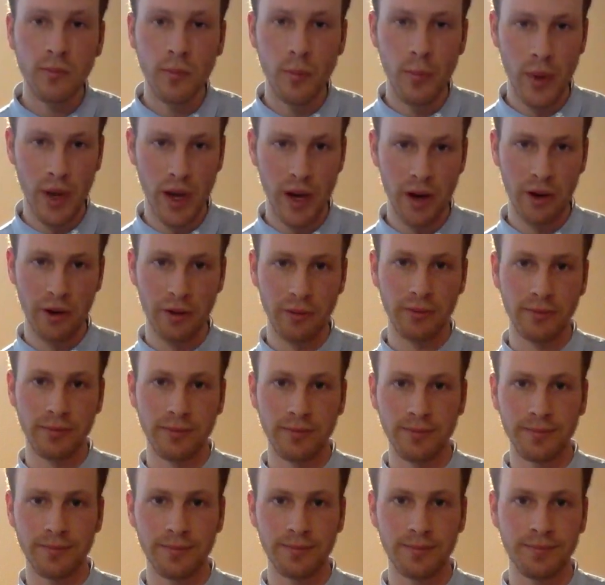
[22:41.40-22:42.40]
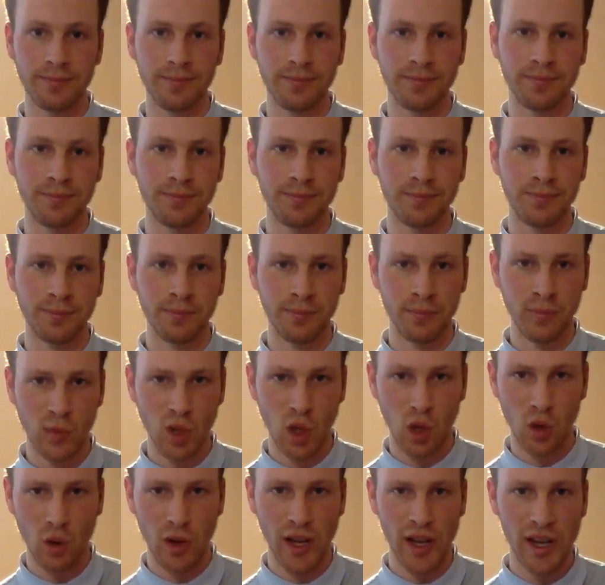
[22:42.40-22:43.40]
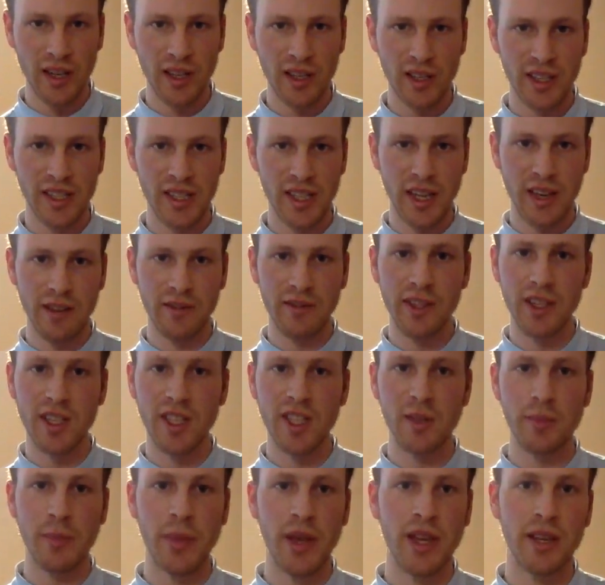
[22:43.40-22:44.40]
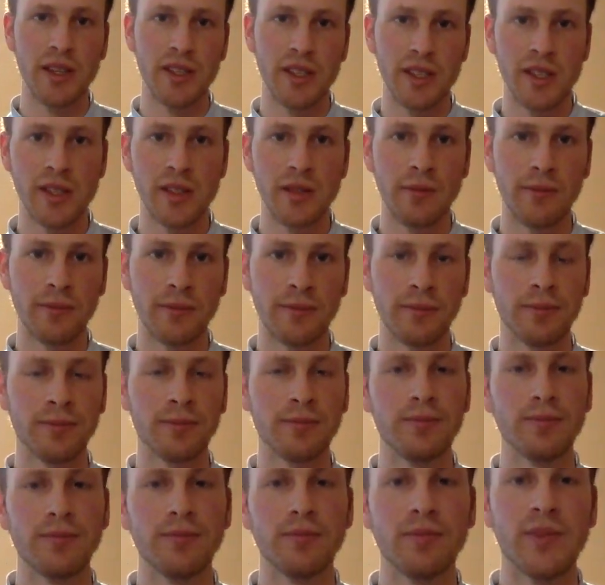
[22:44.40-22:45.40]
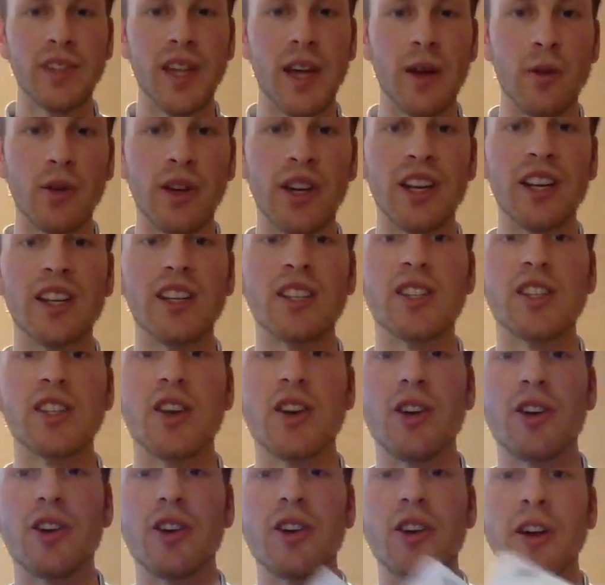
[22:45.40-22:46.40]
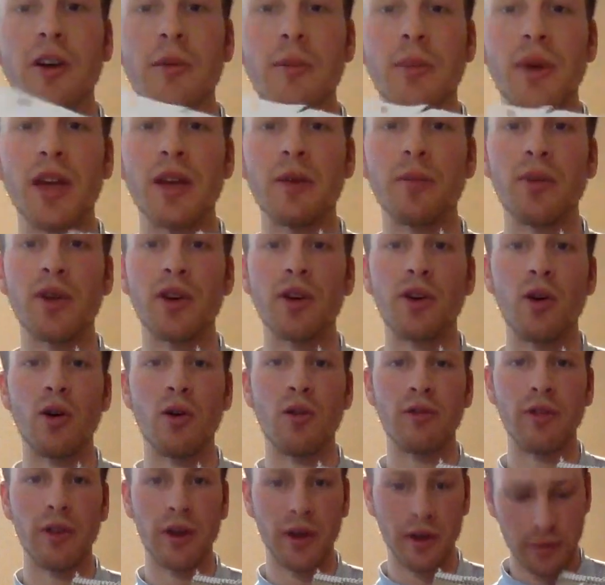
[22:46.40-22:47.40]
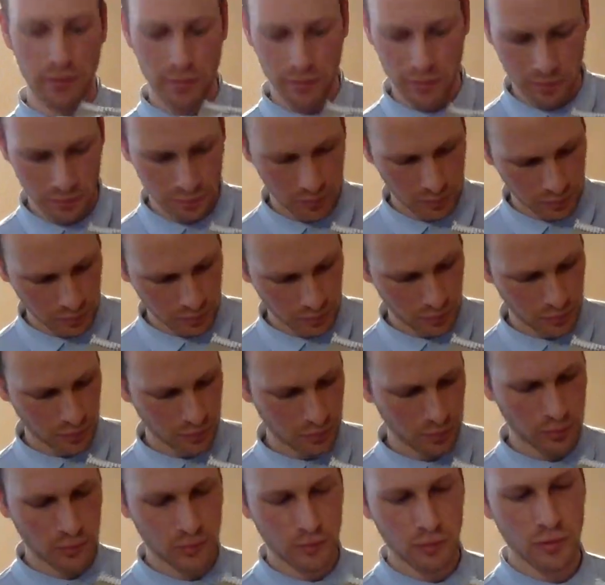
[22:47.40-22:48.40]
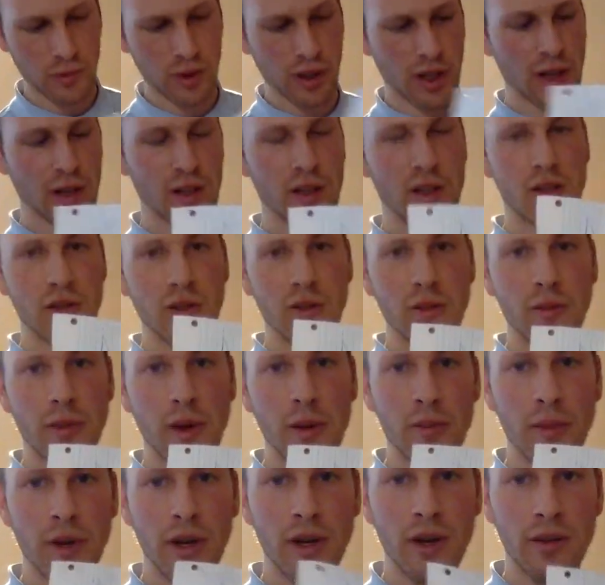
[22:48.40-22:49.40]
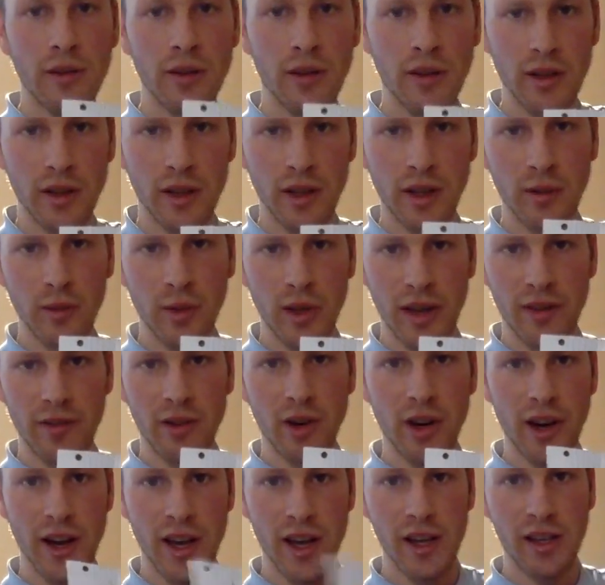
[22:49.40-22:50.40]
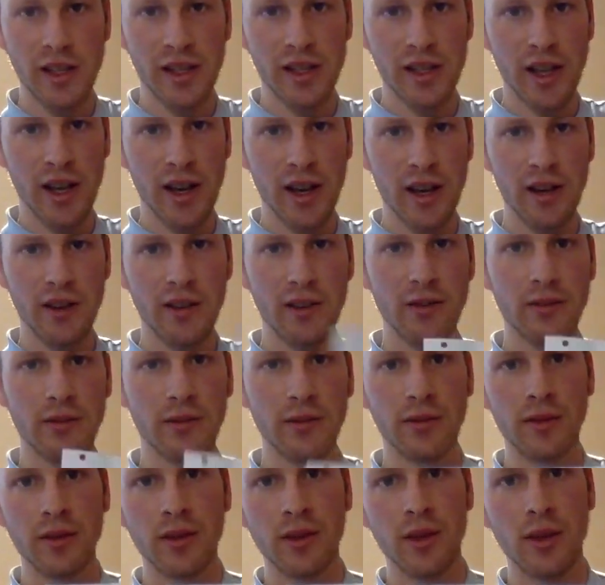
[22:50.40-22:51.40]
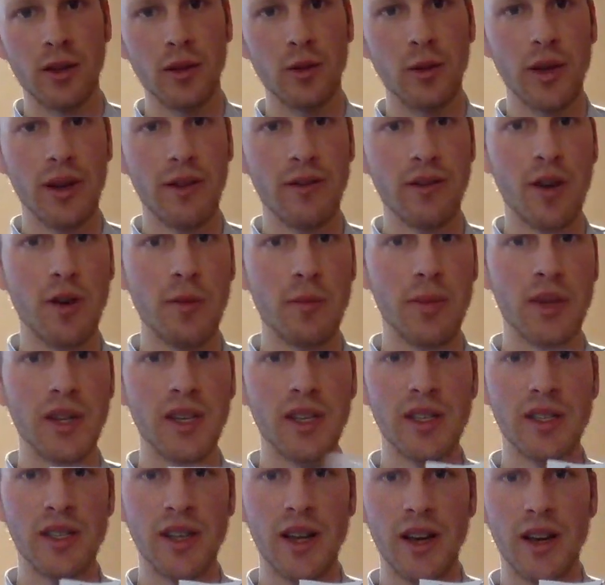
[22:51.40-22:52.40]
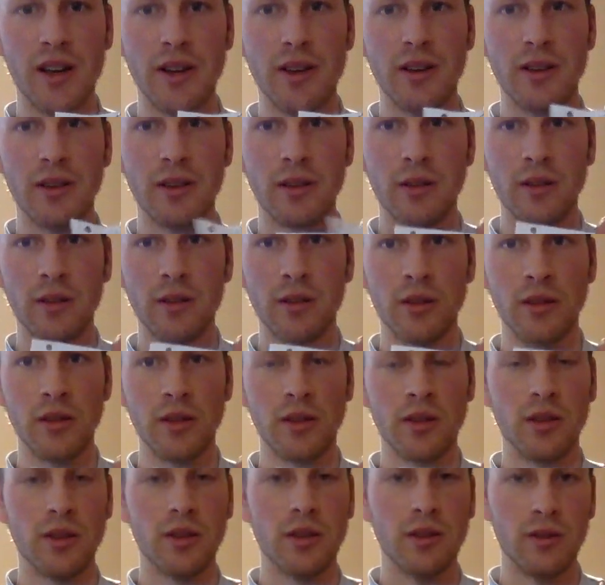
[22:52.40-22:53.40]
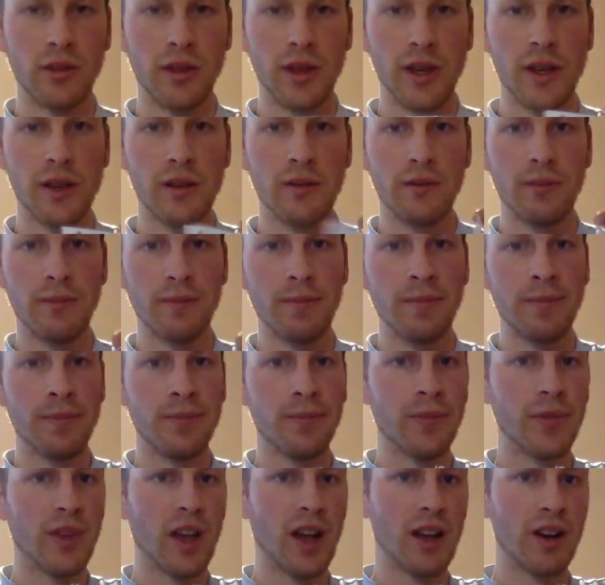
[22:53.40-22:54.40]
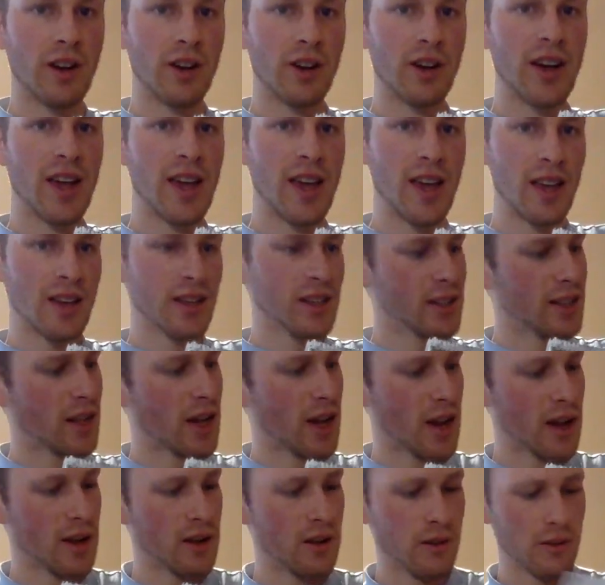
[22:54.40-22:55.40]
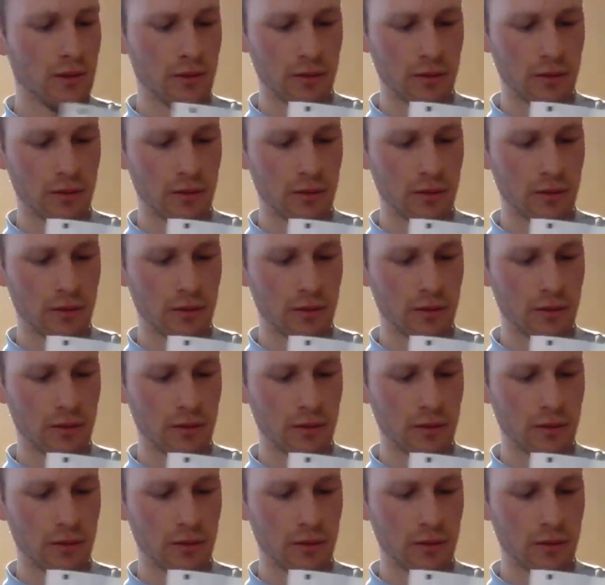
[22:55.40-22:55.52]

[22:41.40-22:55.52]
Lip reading: Bear. Okay, save this space. Now we're gonna turn our paper over. Okay, so remember, we have our A side, we have our B side. Okay, on our A side,